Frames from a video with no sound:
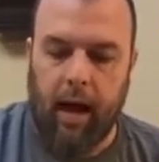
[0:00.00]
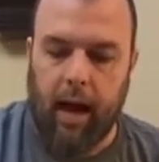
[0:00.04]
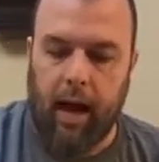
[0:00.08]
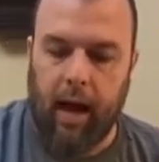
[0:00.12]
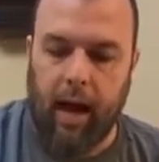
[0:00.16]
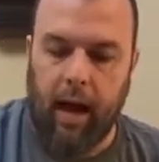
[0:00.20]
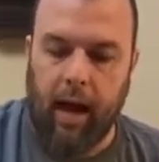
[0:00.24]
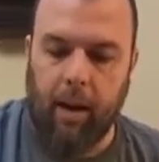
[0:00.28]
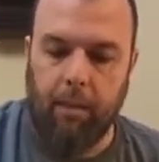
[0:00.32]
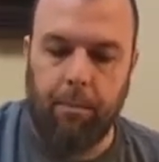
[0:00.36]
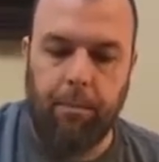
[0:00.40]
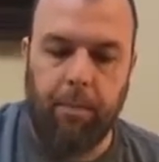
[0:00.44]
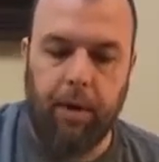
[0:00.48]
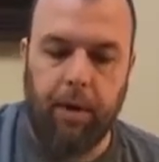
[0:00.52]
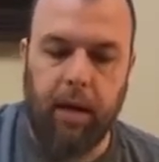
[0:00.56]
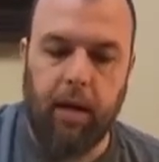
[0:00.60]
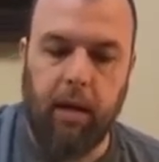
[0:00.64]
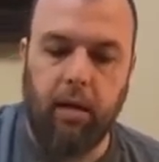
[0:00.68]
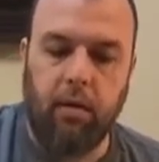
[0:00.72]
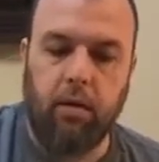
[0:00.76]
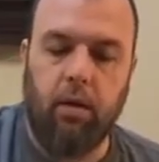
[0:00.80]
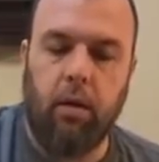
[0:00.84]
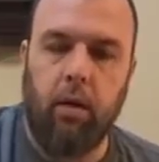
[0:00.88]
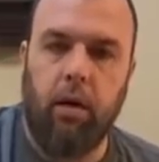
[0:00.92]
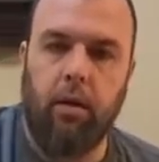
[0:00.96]
I
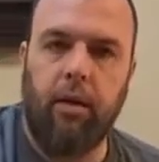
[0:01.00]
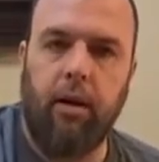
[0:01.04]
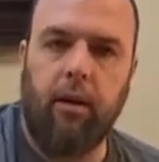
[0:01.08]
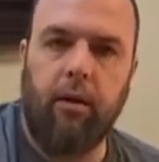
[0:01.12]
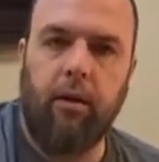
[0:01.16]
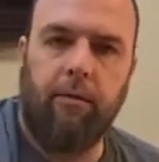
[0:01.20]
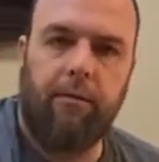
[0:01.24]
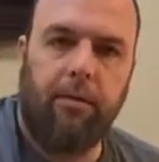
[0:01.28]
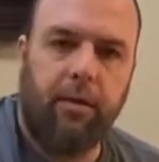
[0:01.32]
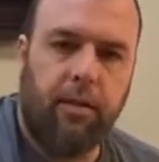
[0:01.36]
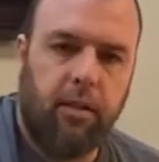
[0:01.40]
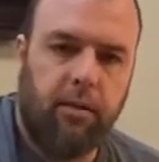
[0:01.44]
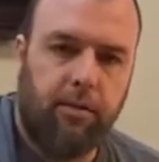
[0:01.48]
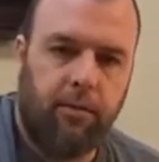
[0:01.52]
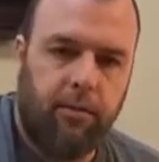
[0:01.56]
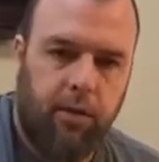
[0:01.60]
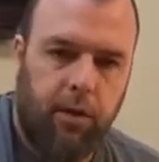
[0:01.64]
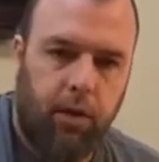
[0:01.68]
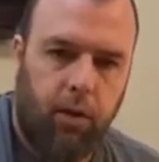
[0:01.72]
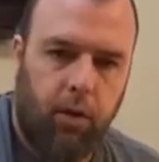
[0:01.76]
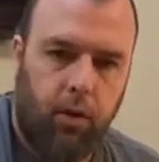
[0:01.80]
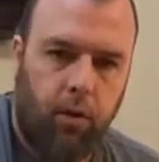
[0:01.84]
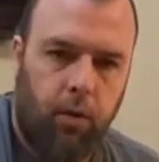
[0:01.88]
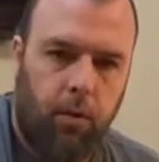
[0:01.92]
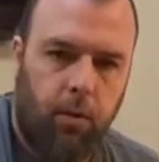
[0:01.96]
beat their defensive
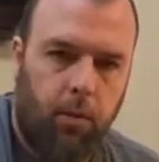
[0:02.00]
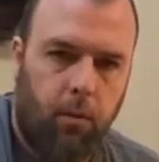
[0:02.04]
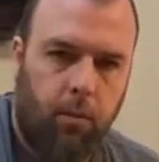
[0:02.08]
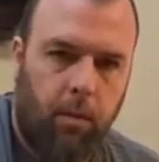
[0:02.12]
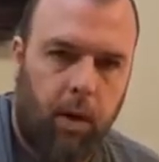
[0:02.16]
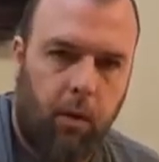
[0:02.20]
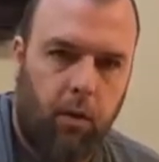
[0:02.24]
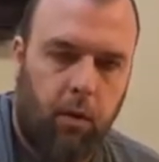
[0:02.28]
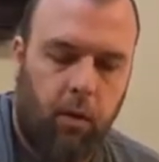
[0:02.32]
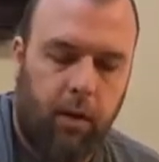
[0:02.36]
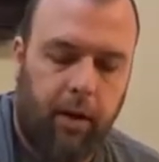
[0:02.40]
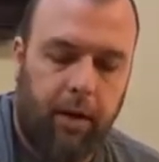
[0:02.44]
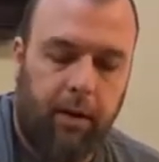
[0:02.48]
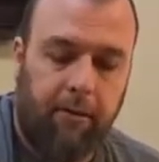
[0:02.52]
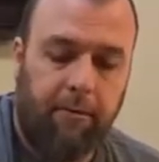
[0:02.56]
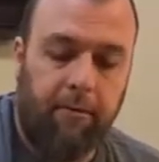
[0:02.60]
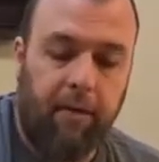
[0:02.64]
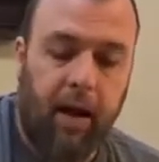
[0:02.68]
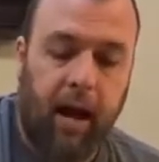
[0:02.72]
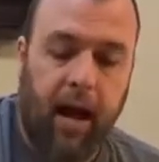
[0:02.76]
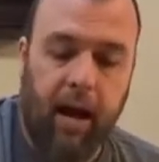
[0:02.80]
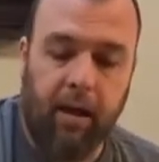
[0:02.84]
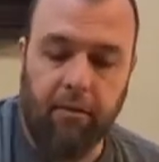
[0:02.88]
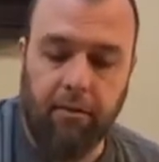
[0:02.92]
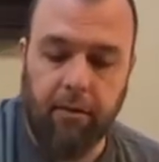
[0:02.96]
2 by rolling a
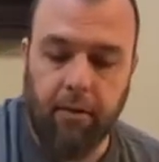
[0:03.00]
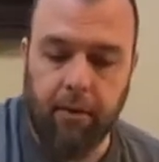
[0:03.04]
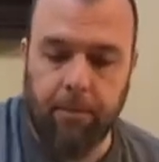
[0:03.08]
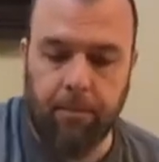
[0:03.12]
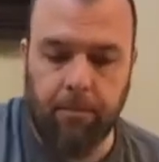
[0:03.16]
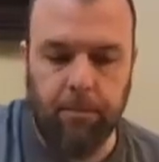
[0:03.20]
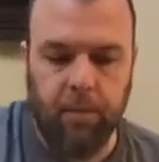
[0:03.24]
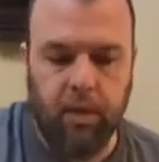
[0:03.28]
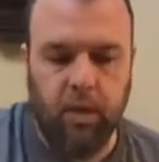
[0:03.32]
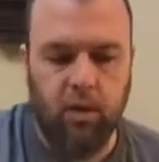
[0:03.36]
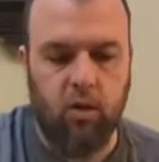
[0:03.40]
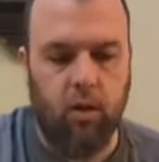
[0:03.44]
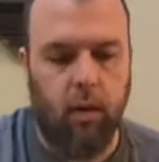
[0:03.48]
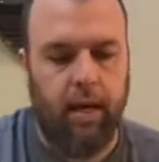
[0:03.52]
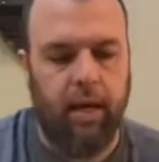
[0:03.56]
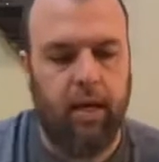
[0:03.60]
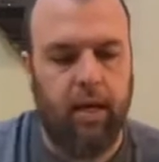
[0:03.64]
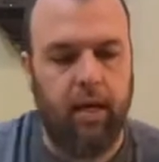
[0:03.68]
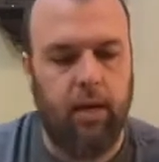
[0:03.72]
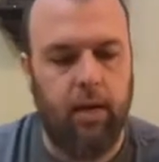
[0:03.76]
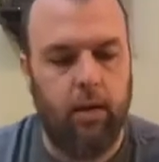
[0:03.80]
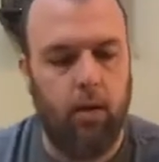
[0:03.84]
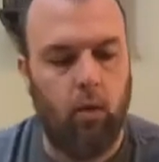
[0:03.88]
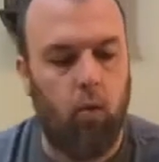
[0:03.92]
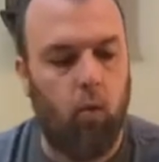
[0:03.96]
5. So I
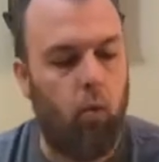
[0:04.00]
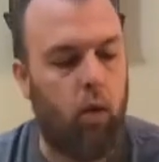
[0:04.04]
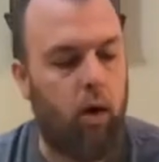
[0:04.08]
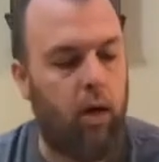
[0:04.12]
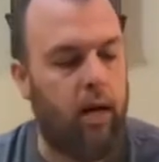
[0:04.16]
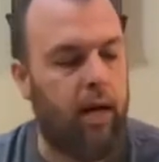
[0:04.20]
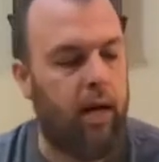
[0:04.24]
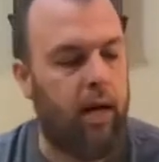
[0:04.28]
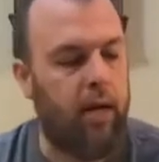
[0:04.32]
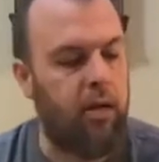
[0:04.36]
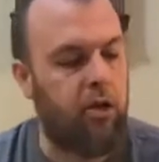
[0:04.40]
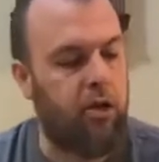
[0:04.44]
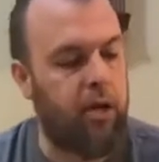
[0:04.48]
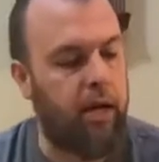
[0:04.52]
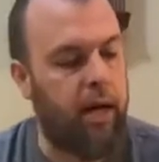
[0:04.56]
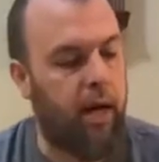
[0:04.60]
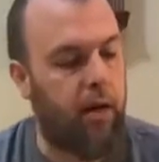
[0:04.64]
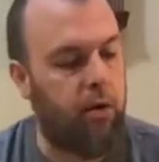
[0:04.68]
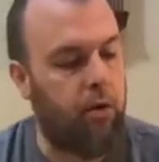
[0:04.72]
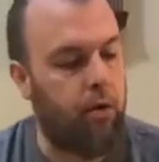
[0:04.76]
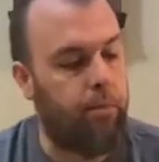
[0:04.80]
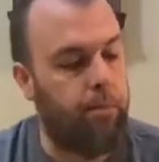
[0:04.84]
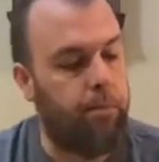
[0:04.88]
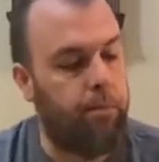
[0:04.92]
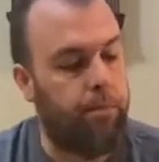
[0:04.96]
kill 1
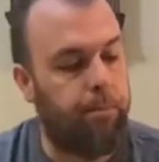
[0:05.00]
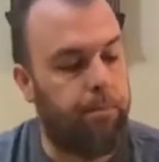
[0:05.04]
Ashigaru.